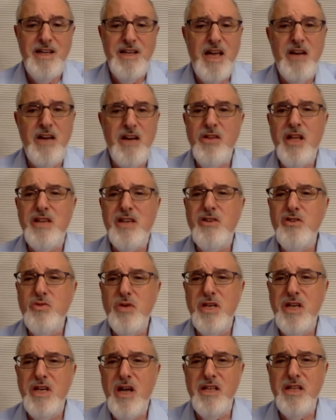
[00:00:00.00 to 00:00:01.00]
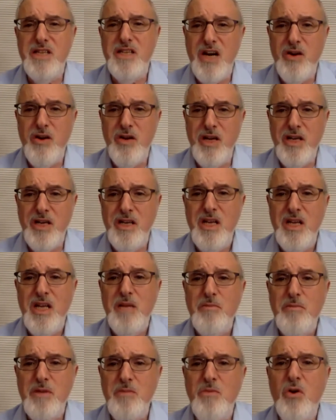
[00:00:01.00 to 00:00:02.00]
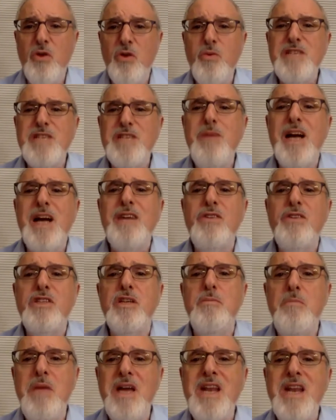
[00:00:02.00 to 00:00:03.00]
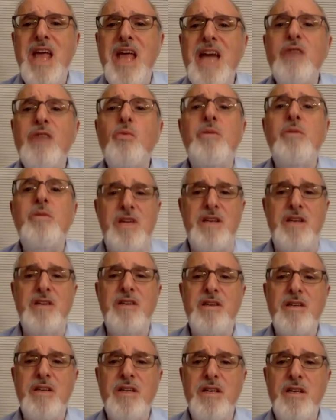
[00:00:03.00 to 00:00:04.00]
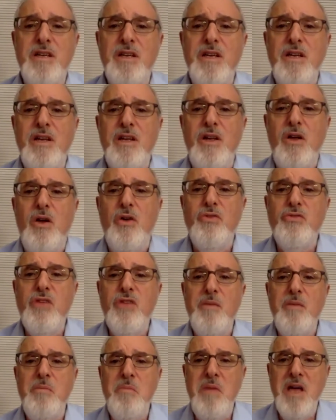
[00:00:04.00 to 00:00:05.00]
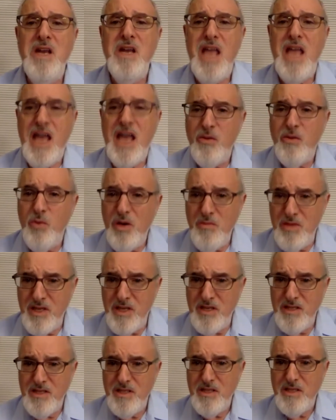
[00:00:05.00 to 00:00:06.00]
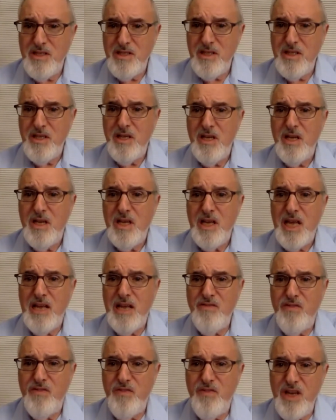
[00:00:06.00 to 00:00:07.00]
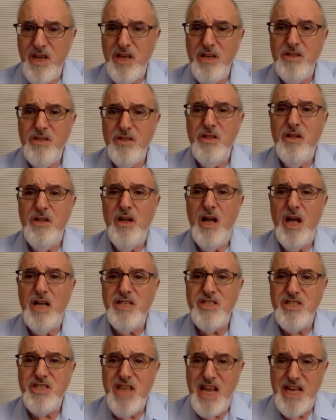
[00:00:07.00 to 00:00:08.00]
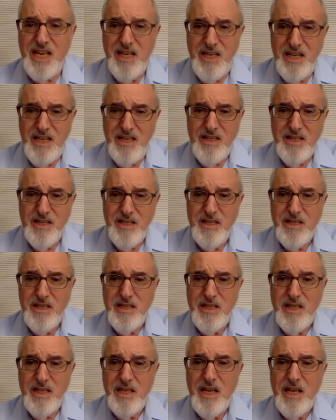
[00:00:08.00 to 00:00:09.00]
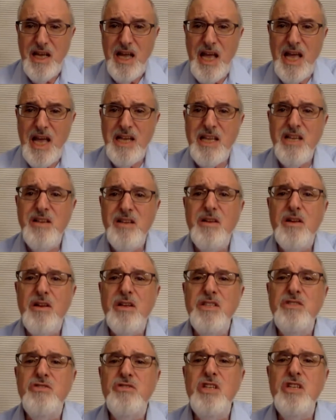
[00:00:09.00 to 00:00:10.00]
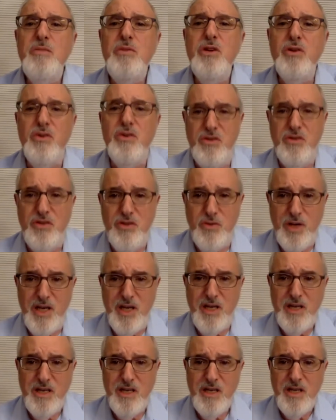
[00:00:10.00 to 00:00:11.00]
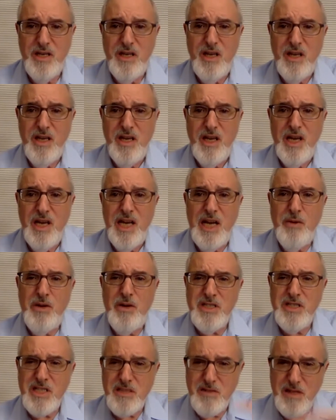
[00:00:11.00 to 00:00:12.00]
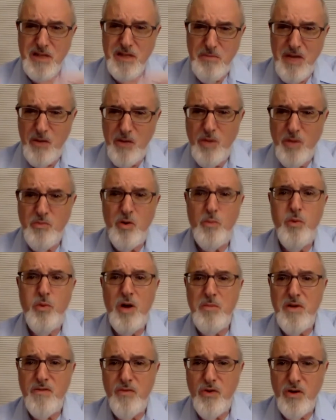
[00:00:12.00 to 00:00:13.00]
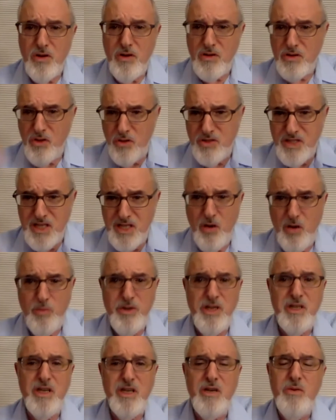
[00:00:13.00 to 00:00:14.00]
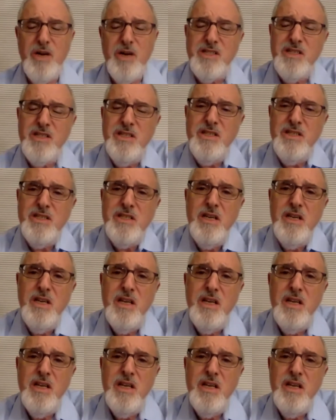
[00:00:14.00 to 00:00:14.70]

I don't like to use the word egalitarian, but more respectful to men and women so that men and women can feel a stake in it and can contribute to it. I want to just make one more point before closing and opening to questions.